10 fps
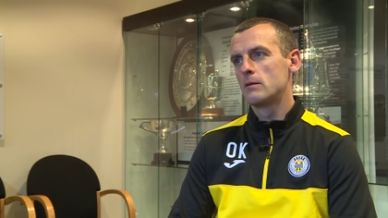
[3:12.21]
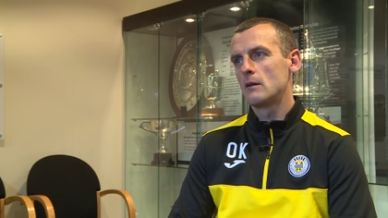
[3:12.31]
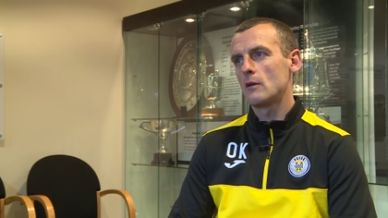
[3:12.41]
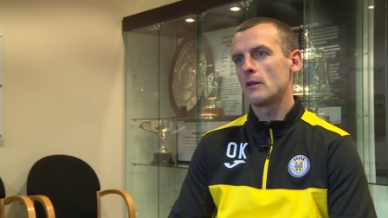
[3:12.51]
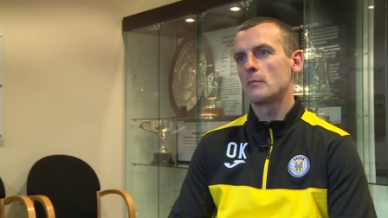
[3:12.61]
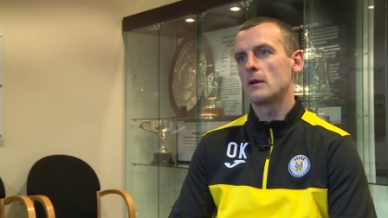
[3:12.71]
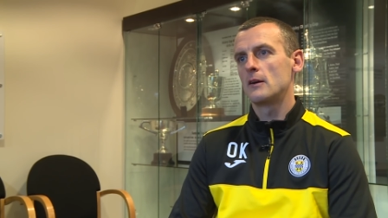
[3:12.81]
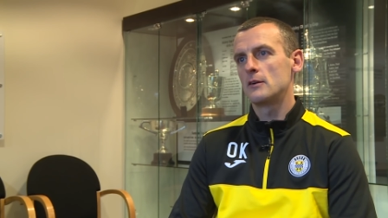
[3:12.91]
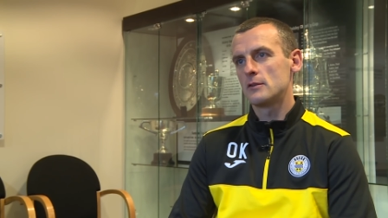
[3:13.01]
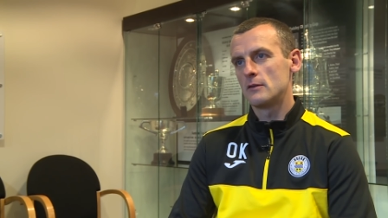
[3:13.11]
A lot of the
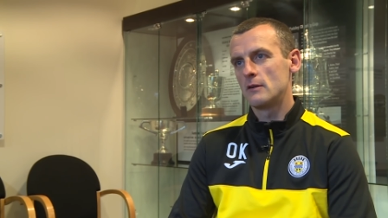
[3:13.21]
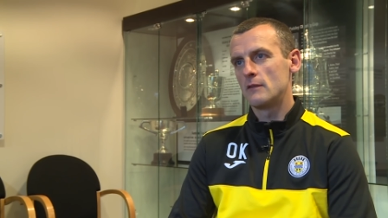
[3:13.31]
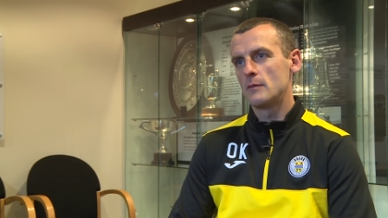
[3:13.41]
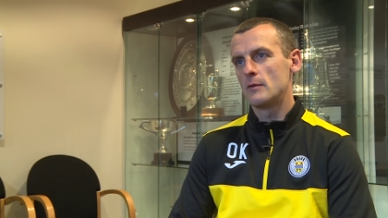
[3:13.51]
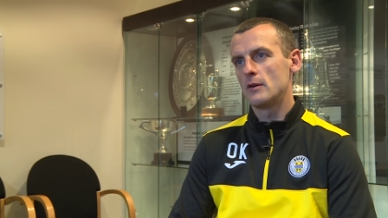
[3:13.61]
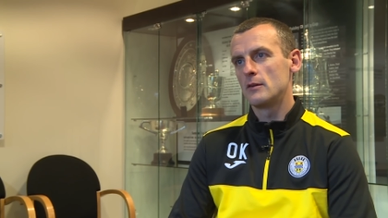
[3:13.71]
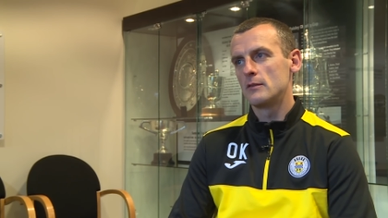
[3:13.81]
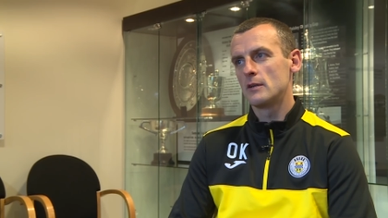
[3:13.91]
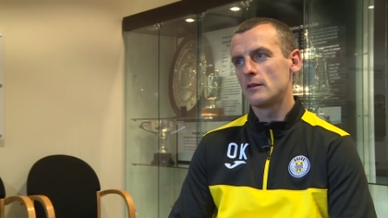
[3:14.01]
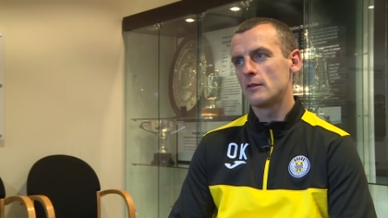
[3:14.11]
players are from
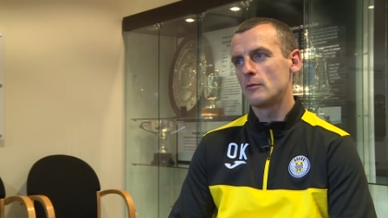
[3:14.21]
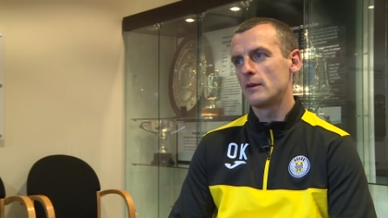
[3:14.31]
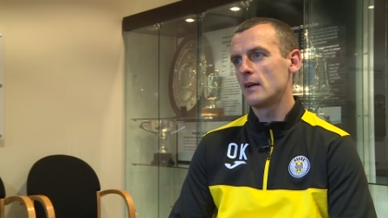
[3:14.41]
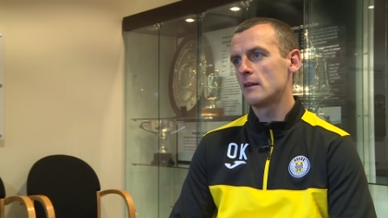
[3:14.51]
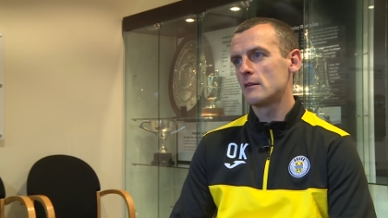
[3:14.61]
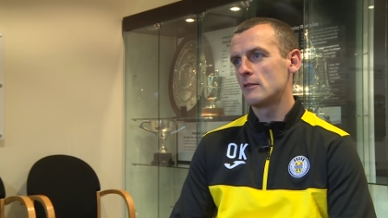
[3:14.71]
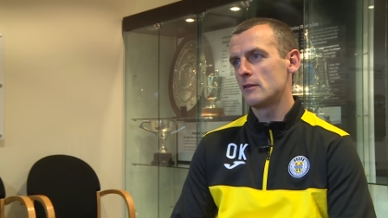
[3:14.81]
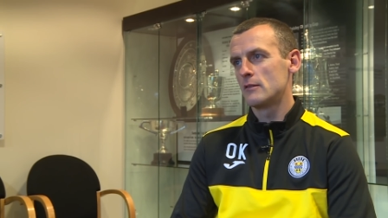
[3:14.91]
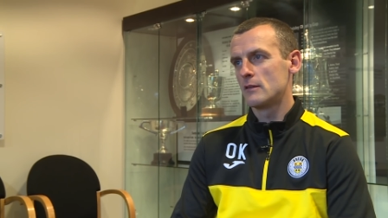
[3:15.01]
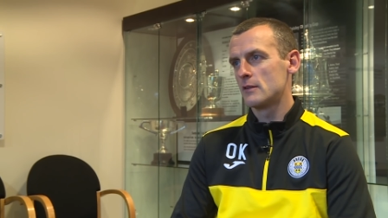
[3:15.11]
around. You could throw a net
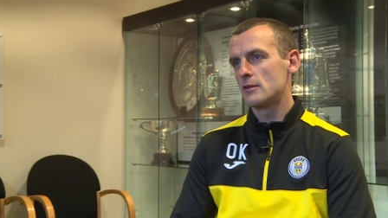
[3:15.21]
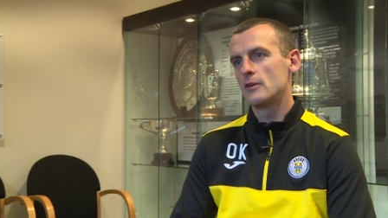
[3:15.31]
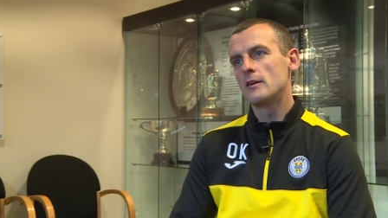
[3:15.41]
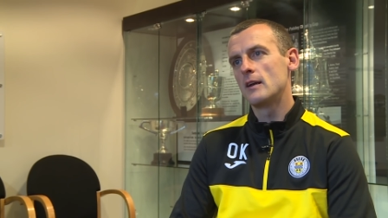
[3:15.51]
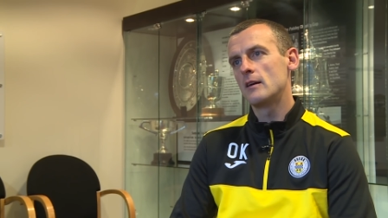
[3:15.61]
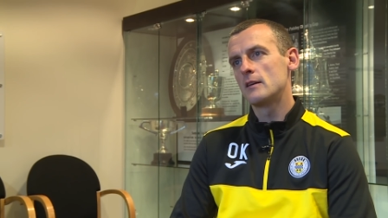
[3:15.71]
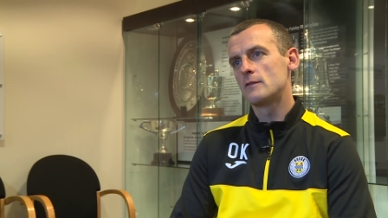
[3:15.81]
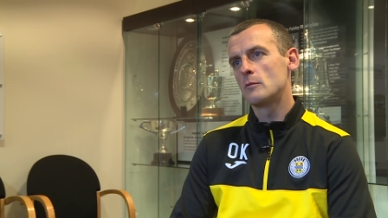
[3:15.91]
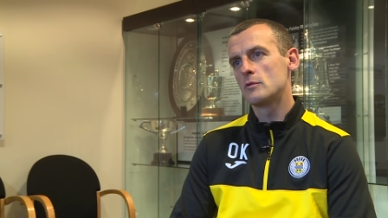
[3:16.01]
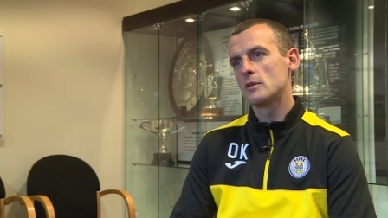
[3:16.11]
around the surrounding areas
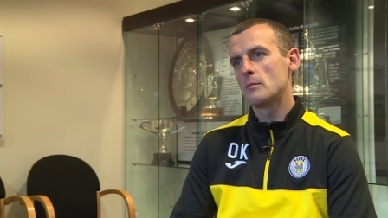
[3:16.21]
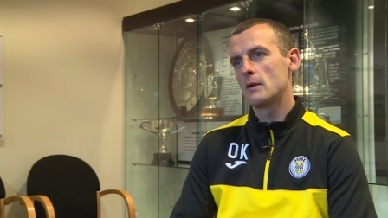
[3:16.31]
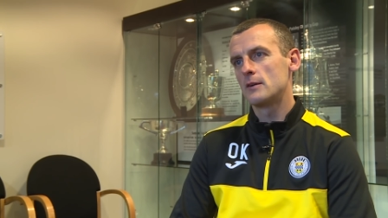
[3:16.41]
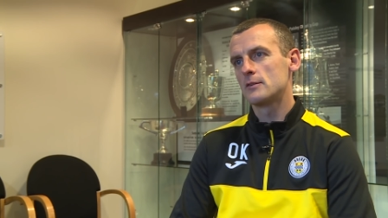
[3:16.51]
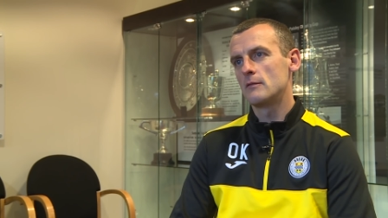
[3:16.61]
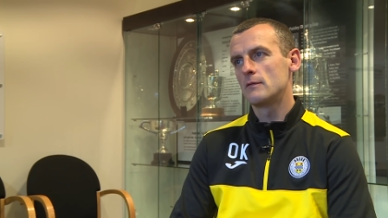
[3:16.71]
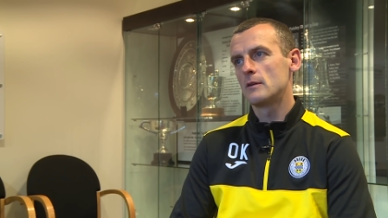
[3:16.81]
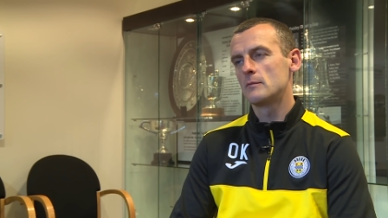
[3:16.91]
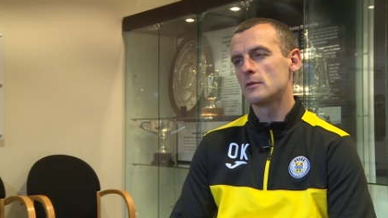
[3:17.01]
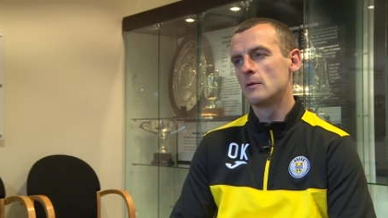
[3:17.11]
for most of the players come
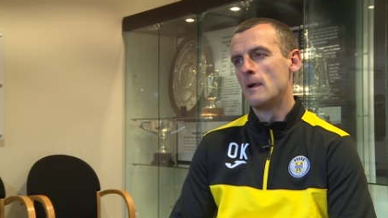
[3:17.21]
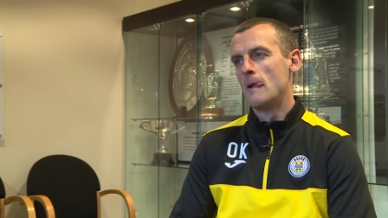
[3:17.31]
from. So,